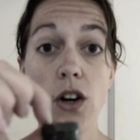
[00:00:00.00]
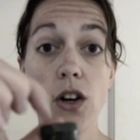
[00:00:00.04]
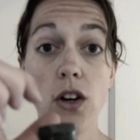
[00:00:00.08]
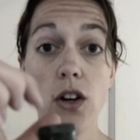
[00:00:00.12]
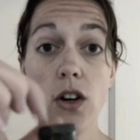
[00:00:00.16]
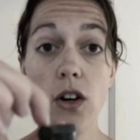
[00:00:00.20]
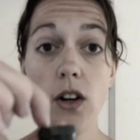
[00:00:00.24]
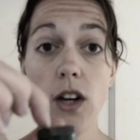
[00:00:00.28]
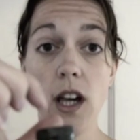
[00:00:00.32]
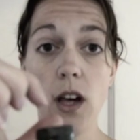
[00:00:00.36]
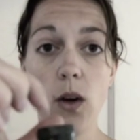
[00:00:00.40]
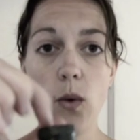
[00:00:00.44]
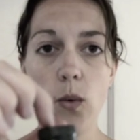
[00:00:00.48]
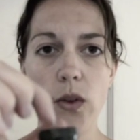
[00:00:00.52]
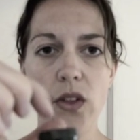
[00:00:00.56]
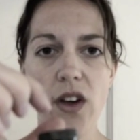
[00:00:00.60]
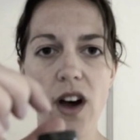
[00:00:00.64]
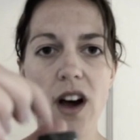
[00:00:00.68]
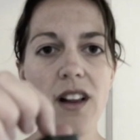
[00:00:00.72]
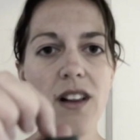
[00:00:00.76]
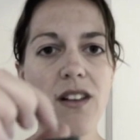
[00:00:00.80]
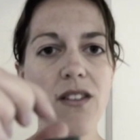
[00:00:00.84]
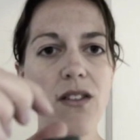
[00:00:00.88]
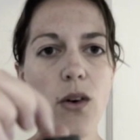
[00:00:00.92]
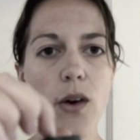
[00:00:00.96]
cooking with
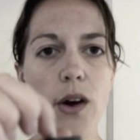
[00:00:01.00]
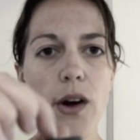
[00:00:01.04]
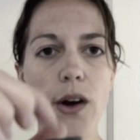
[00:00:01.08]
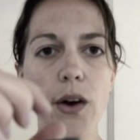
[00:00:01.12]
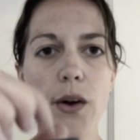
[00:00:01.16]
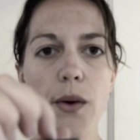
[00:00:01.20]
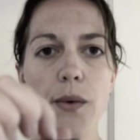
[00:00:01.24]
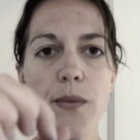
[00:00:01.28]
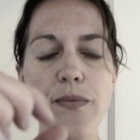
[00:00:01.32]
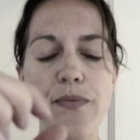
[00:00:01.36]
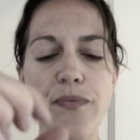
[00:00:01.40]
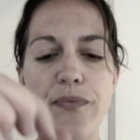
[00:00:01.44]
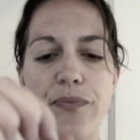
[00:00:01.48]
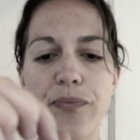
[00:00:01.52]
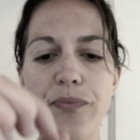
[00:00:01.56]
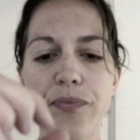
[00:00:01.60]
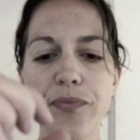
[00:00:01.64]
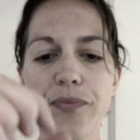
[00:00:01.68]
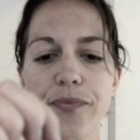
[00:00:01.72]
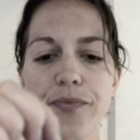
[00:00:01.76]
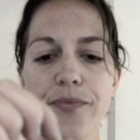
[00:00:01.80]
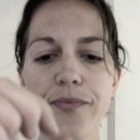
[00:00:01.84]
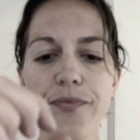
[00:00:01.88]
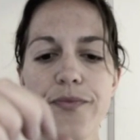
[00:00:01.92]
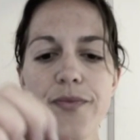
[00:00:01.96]
olive oil,
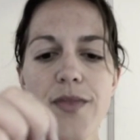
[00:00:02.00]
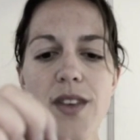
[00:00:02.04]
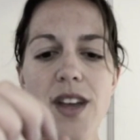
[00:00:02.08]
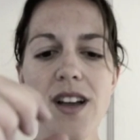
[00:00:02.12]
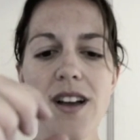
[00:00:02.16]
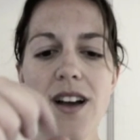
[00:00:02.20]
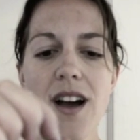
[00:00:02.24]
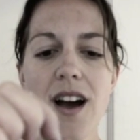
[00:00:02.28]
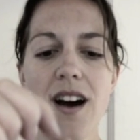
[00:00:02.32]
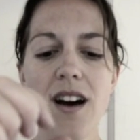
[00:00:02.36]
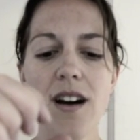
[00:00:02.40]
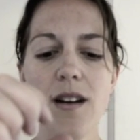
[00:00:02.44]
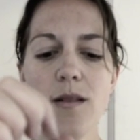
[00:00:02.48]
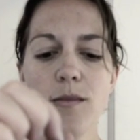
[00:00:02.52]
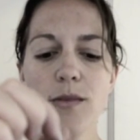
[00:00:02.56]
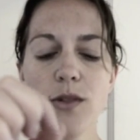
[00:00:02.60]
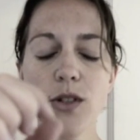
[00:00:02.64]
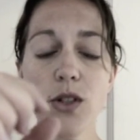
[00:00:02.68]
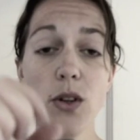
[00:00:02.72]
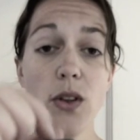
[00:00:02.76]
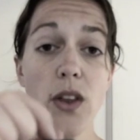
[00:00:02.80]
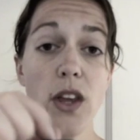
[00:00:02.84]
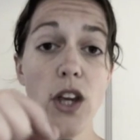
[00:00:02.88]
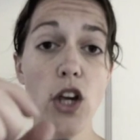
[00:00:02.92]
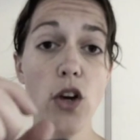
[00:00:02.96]

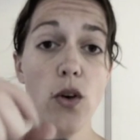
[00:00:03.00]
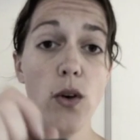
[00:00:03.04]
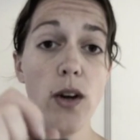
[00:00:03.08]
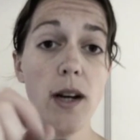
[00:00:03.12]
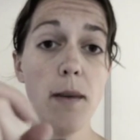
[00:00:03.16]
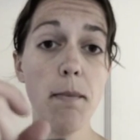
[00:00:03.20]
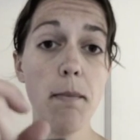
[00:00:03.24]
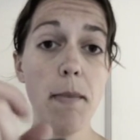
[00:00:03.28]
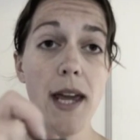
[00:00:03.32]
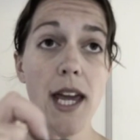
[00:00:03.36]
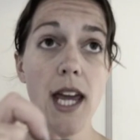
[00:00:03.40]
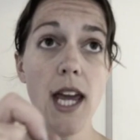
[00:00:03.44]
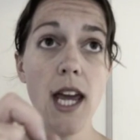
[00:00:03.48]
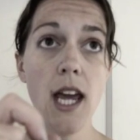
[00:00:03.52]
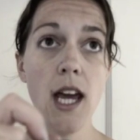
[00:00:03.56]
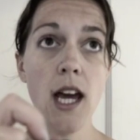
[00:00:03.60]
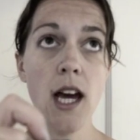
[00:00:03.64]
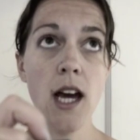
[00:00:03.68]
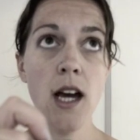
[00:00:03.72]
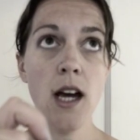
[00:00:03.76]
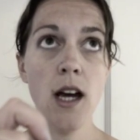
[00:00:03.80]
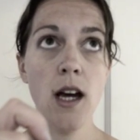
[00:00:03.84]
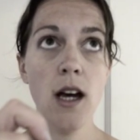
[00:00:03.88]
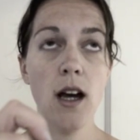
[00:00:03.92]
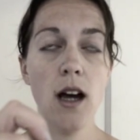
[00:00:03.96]
so that you can be
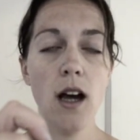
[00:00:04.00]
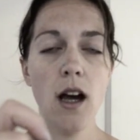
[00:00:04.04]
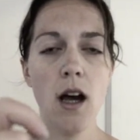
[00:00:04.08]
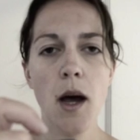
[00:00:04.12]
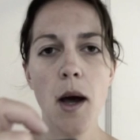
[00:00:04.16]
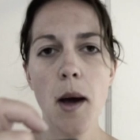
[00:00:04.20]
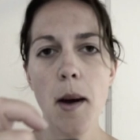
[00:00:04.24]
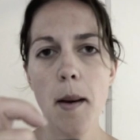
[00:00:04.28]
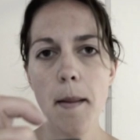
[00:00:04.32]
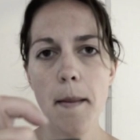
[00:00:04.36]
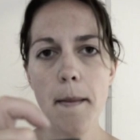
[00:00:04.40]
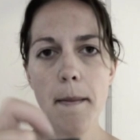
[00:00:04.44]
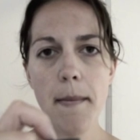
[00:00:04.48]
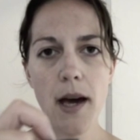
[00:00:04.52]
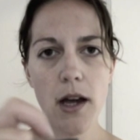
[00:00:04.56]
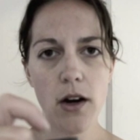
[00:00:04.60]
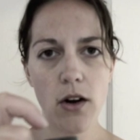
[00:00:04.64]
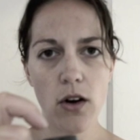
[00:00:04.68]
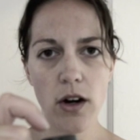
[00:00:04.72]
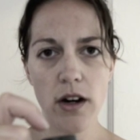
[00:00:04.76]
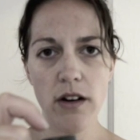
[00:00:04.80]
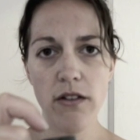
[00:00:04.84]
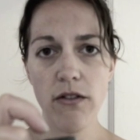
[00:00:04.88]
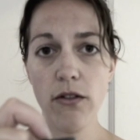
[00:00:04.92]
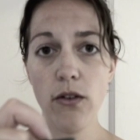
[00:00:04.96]

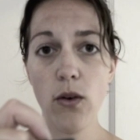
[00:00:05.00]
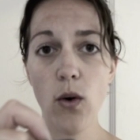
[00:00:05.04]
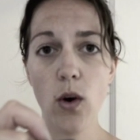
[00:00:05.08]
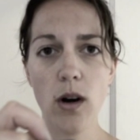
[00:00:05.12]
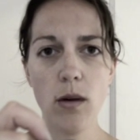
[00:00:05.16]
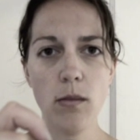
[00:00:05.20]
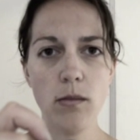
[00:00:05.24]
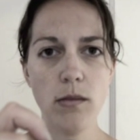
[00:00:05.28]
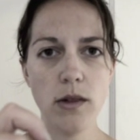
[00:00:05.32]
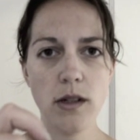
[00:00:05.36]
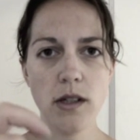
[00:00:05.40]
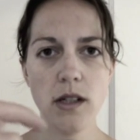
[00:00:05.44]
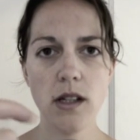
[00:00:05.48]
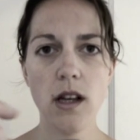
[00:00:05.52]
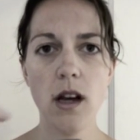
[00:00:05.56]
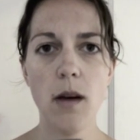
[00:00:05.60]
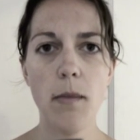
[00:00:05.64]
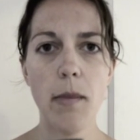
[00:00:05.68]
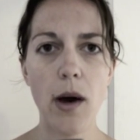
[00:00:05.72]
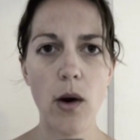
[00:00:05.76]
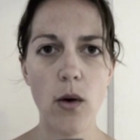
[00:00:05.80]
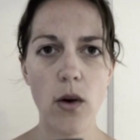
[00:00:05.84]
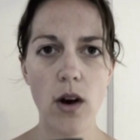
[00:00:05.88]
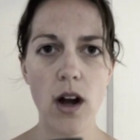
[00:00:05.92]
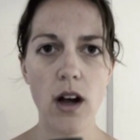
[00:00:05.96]
better informed
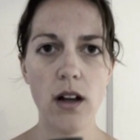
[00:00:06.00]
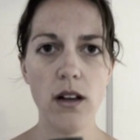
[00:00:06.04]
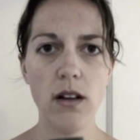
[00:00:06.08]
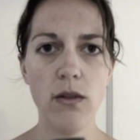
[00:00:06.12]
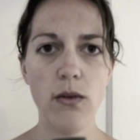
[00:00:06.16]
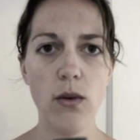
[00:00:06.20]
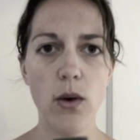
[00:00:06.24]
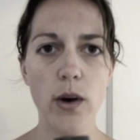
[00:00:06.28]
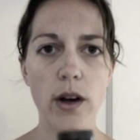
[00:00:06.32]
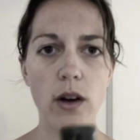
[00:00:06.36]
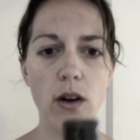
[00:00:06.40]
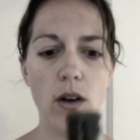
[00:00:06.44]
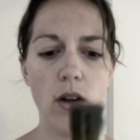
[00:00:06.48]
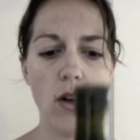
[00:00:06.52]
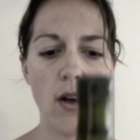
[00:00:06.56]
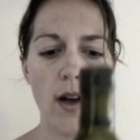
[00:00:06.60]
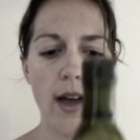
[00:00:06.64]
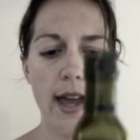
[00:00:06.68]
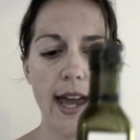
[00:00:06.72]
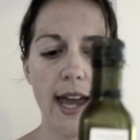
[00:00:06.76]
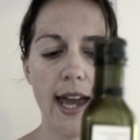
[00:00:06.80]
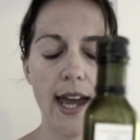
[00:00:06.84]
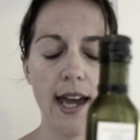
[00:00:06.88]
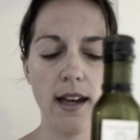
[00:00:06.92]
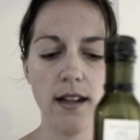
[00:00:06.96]
about olive oil
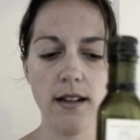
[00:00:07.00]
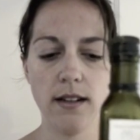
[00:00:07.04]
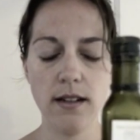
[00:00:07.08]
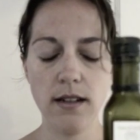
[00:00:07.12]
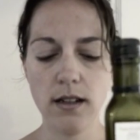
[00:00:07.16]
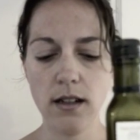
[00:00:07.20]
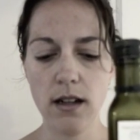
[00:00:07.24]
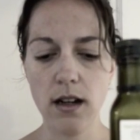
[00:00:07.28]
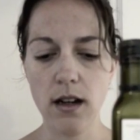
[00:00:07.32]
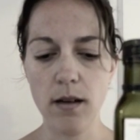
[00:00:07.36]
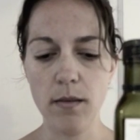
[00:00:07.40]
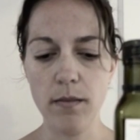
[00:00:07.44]
and